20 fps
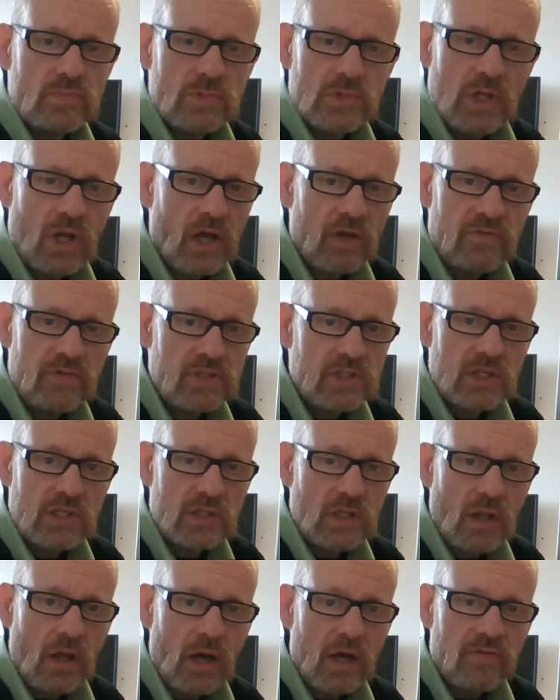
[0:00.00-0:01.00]
Life is
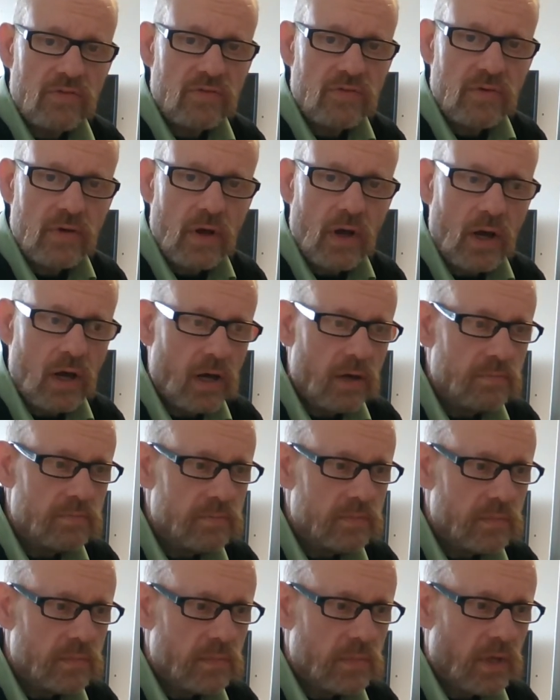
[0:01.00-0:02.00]
just life.
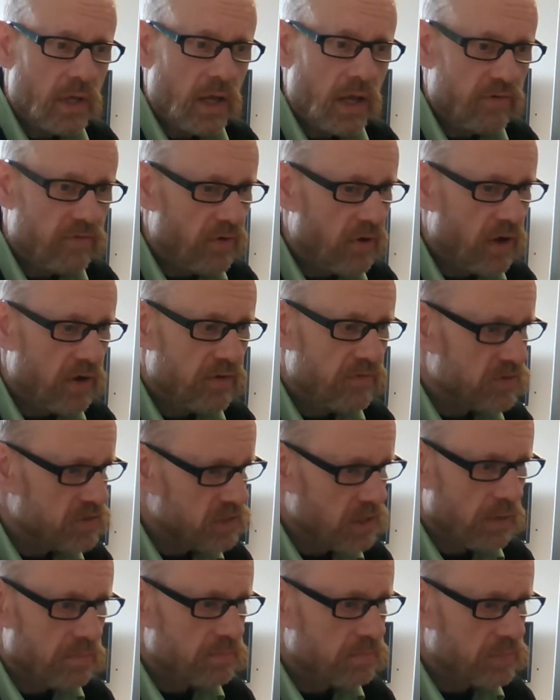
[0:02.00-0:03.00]
If I, for
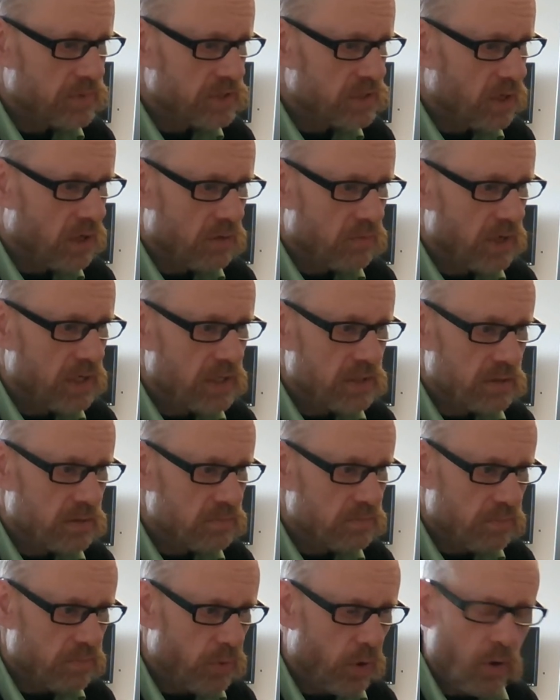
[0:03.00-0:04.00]
some bizarre
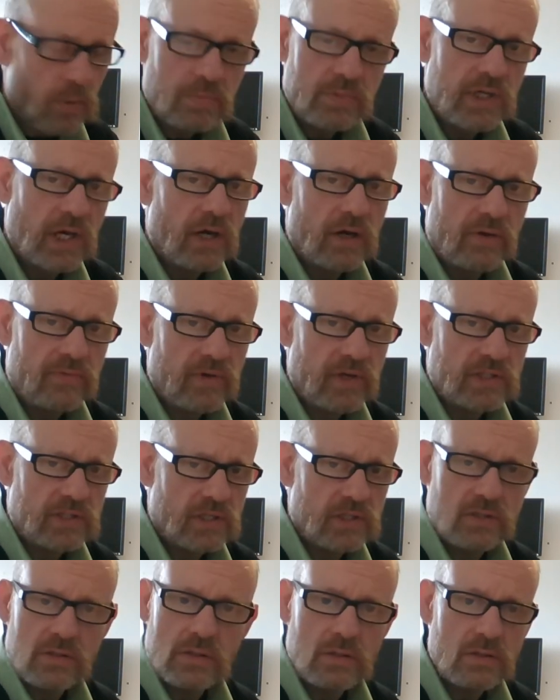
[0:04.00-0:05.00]
reason, popped out of
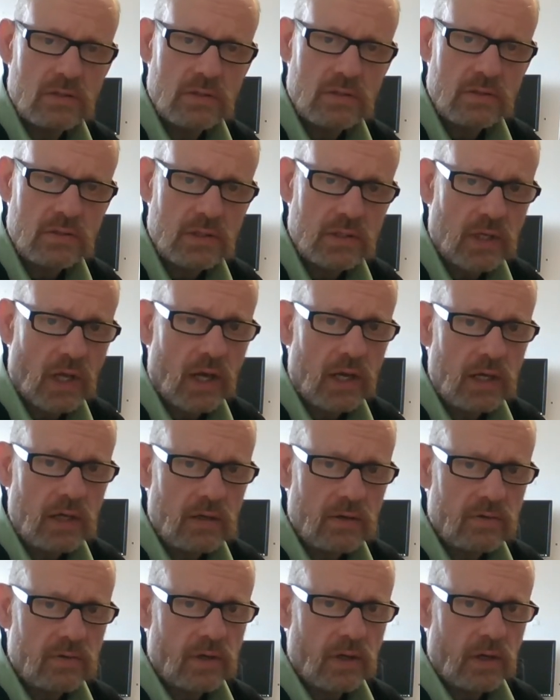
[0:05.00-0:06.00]
existence today
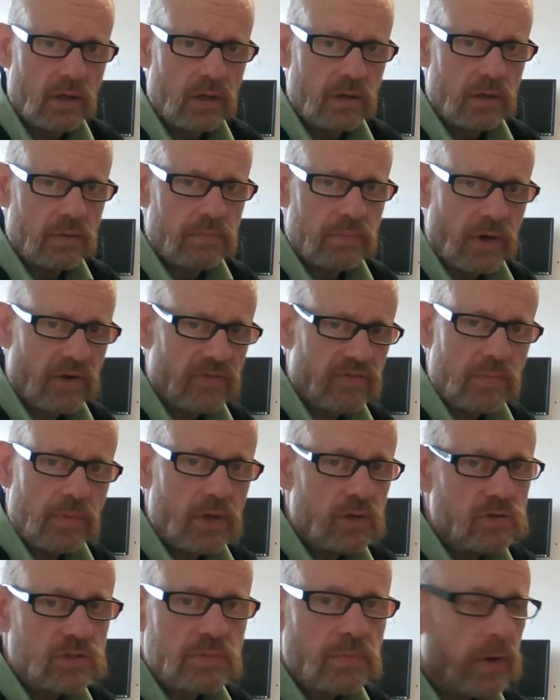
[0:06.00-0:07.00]
in a puff of
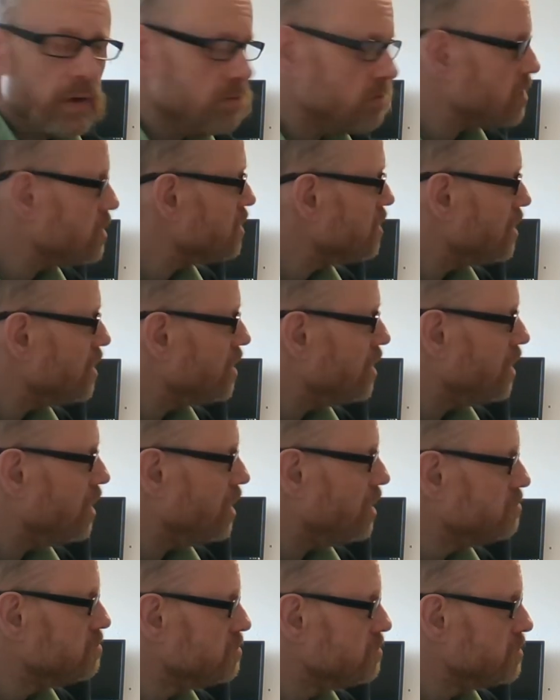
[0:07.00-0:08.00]
blue smoke,
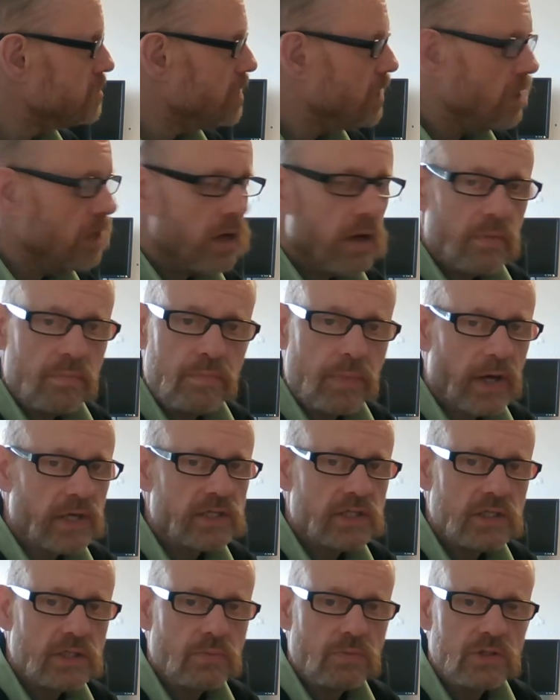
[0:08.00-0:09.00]

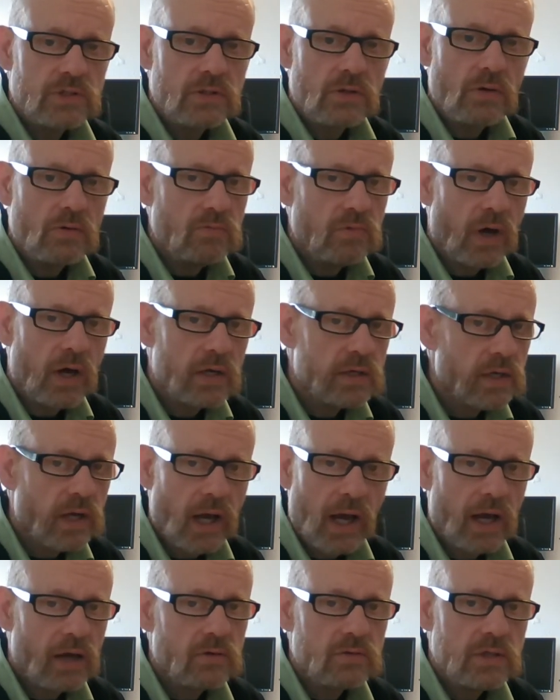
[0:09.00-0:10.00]
buses would still run,
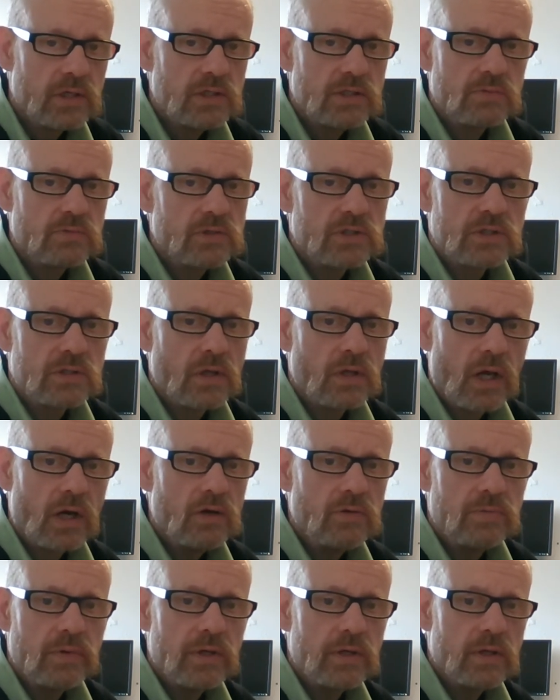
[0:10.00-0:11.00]
Audis would still
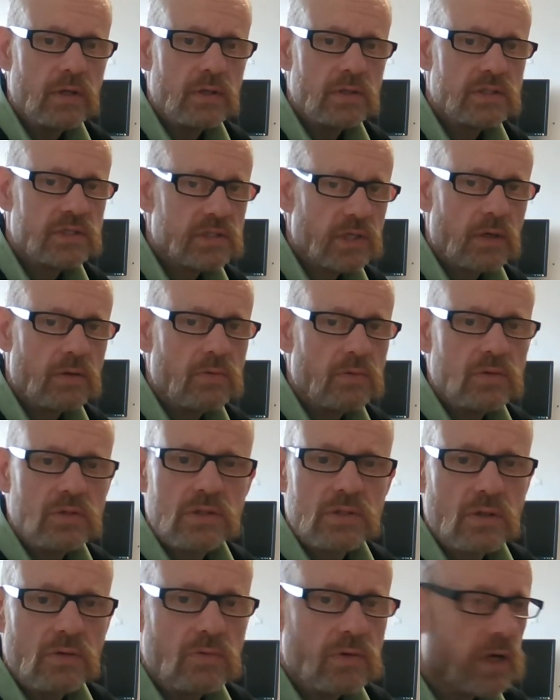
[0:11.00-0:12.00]
open, sun would
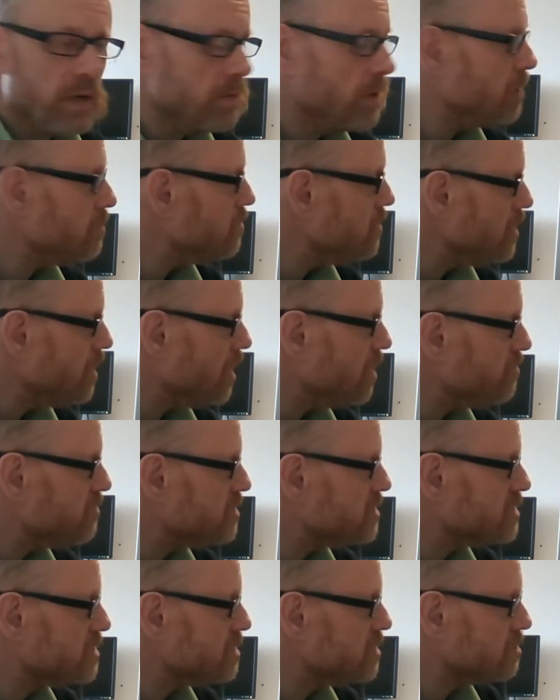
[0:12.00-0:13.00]
still come up. Life
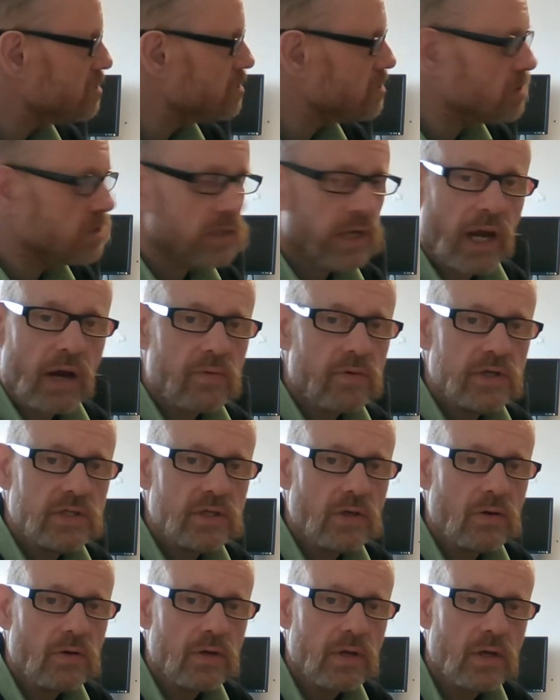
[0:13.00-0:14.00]
just carries
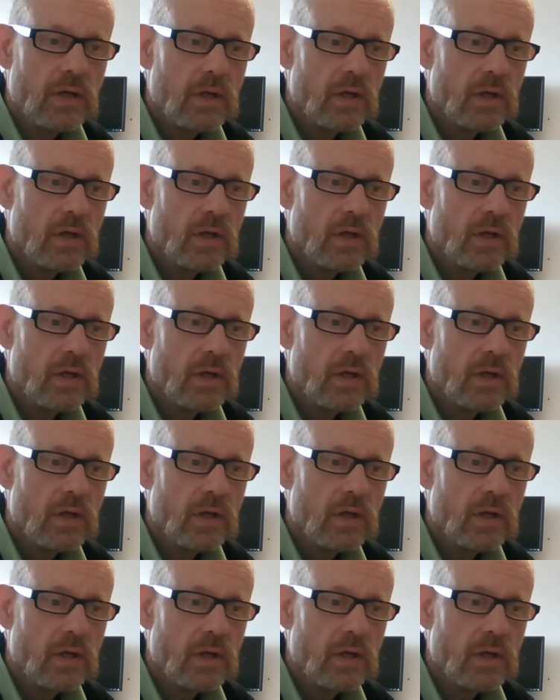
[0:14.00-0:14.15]
on.